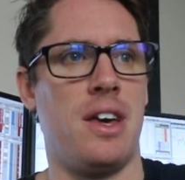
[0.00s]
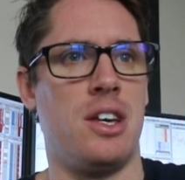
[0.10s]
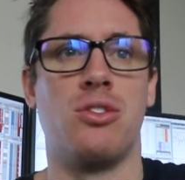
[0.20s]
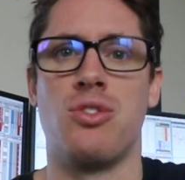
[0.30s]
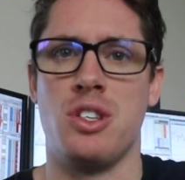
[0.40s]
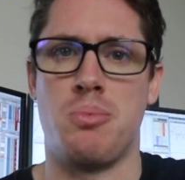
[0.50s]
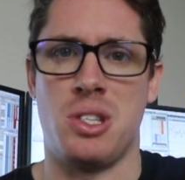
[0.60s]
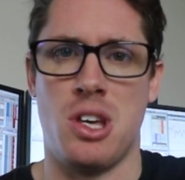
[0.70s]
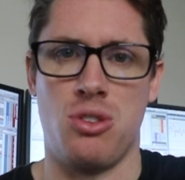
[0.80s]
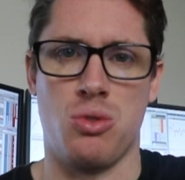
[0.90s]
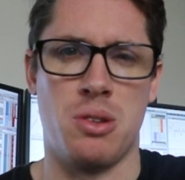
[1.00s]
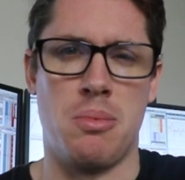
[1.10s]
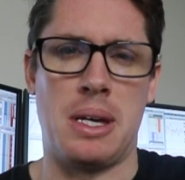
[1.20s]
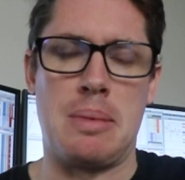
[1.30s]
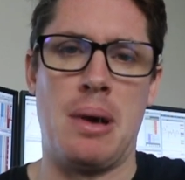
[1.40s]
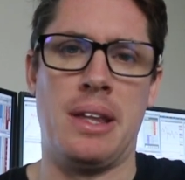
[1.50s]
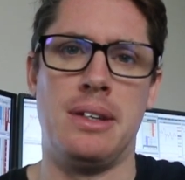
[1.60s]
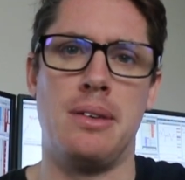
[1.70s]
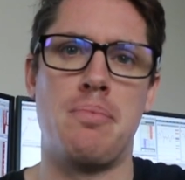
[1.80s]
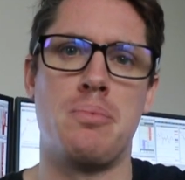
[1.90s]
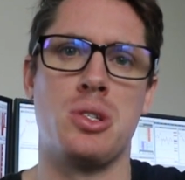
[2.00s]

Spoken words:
increased potential to make money.